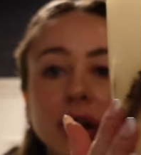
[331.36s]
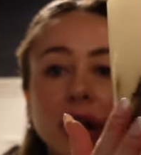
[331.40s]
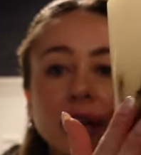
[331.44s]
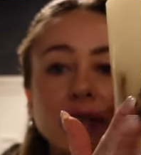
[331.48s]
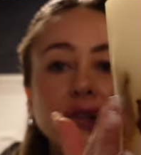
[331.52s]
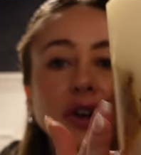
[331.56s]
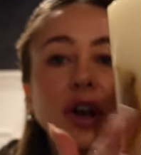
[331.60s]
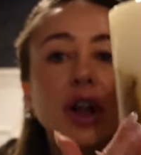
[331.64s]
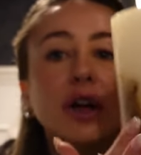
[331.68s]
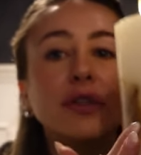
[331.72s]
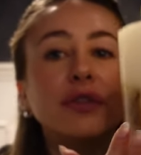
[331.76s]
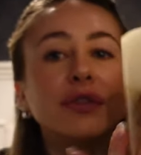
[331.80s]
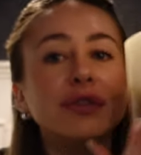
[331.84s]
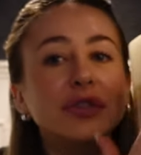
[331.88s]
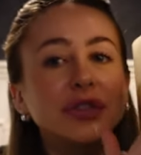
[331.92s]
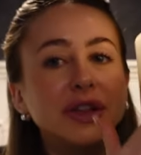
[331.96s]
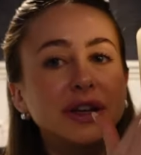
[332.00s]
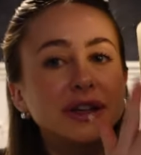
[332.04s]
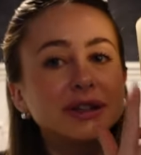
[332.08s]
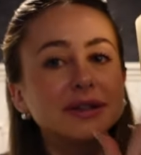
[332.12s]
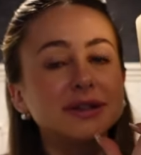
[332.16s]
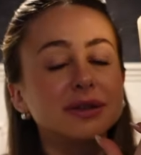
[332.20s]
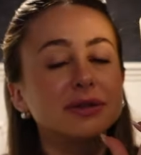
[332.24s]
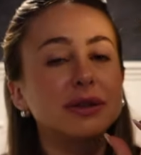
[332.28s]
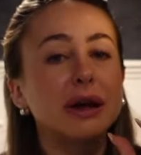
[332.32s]
I've loved
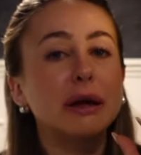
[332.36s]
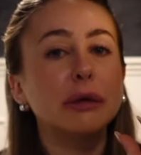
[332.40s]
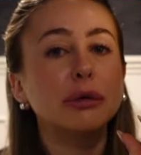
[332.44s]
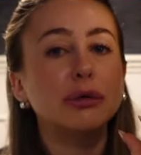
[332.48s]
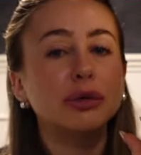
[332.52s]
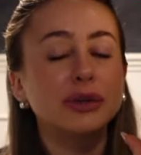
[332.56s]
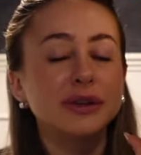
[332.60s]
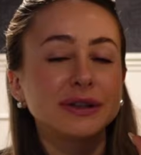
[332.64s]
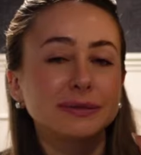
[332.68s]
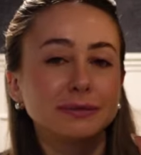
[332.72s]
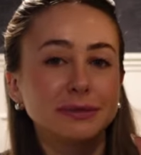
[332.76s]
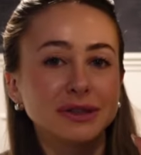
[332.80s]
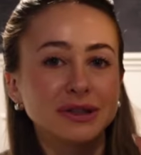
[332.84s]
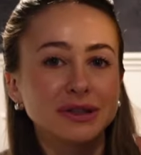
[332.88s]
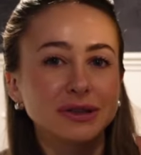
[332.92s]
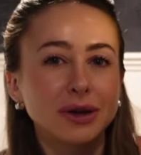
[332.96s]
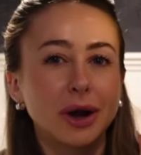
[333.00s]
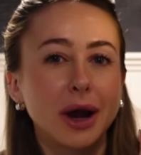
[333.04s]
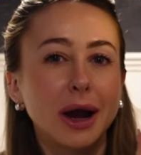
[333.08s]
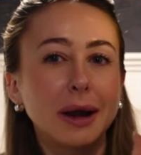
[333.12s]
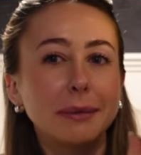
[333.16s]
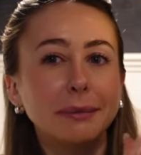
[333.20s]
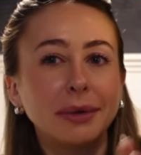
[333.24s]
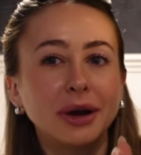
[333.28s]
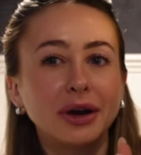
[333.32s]
this around Christmas
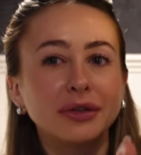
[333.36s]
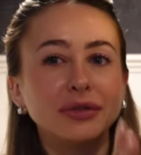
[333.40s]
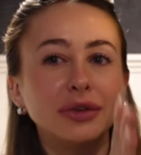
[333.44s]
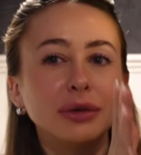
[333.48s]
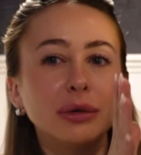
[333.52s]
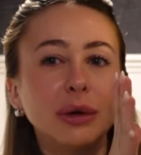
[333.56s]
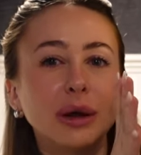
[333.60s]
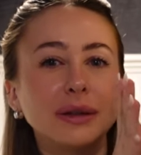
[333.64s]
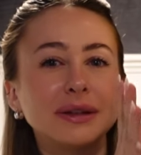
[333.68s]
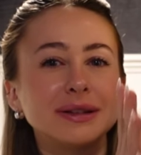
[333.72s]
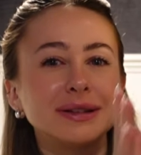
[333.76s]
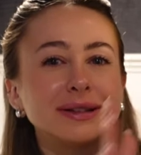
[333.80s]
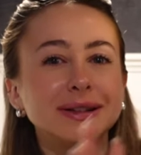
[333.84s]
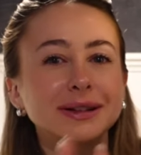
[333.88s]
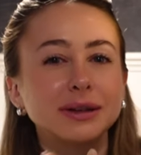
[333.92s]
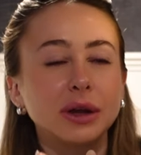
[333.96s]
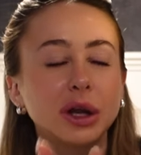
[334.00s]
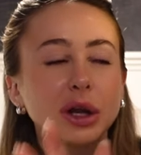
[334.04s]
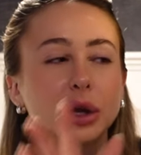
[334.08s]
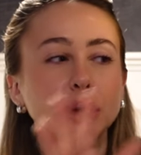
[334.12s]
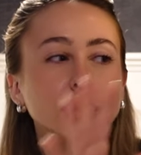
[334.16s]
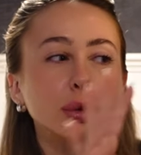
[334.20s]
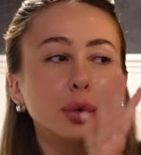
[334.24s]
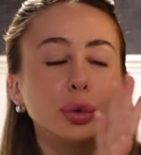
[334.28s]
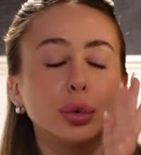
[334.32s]
time but I feel like this is
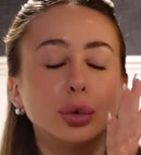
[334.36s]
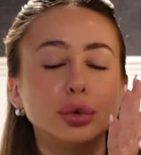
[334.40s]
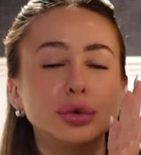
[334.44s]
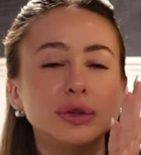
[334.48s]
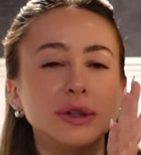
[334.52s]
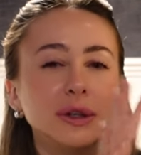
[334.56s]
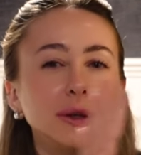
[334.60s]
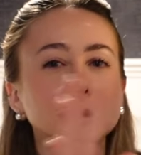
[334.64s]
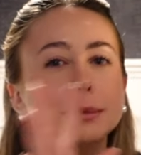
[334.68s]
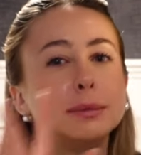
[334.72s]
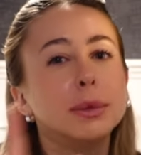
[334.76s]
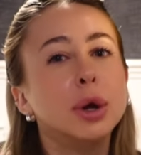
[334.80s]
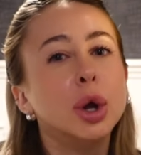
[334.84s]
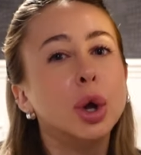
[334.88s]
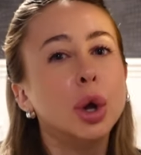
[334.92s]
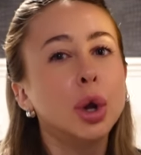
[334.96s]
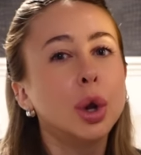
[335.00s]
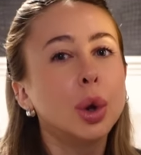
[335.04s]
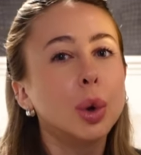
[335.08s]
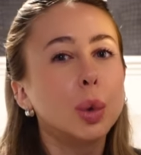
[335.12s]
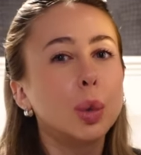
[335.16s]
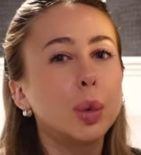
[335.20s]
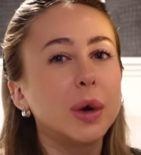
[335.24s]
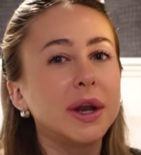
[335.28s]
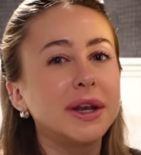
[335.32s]
like an autumn
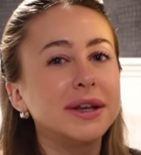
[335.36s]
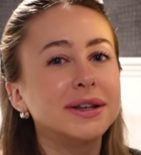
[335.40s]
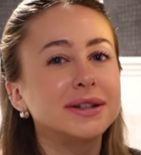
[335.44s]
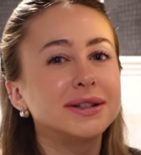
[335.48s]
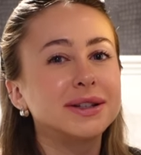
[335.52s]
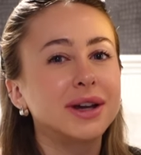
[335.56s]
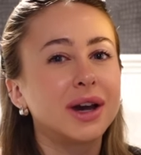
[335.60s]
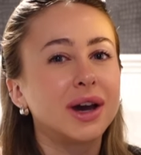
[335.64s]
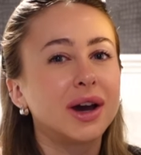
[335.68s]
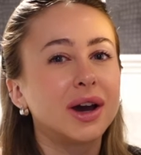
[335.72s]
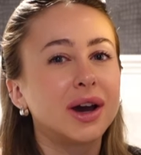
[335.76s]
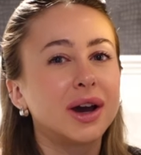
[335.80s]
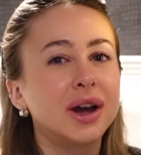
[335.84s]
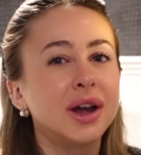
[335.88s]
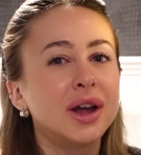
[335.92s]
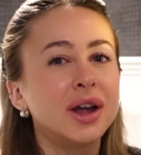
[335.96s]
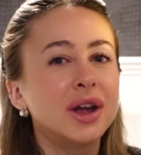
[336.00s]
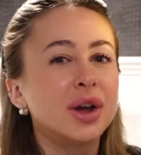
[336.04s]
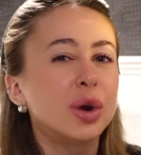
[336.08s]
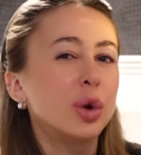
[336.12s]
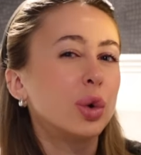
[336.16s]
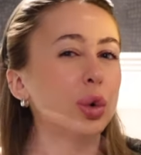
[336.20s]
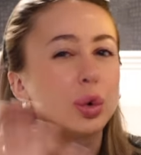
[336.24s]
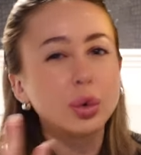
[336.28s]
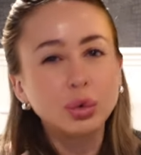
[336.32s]
winter
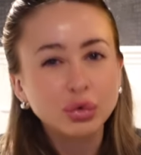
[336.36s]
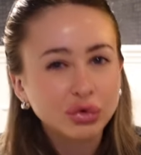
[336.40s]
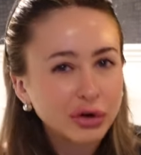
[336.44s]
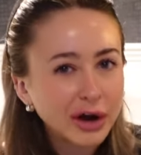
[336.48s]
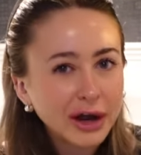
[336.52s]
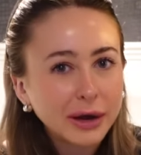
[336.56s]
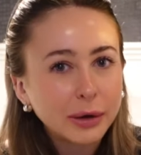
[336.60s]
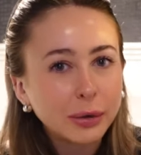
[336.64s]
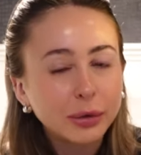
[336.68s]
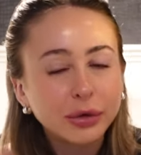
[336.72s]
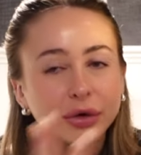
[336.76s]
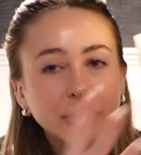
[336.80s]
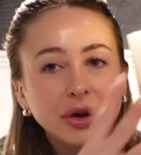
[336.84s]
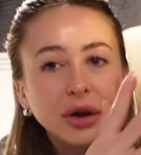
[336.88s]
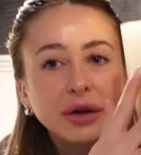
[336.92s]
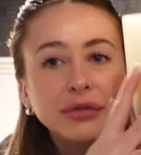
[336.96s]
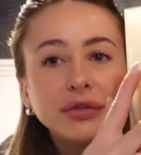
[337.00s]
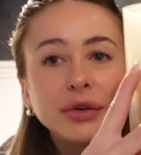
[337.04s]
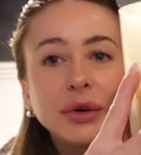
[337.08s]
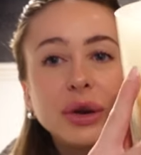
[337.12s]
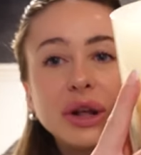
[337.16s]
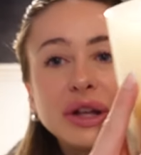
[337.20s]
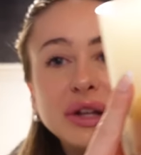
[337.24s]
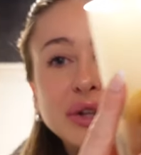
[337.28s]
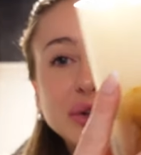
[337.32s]
all rounder I
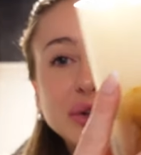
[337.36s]
feel like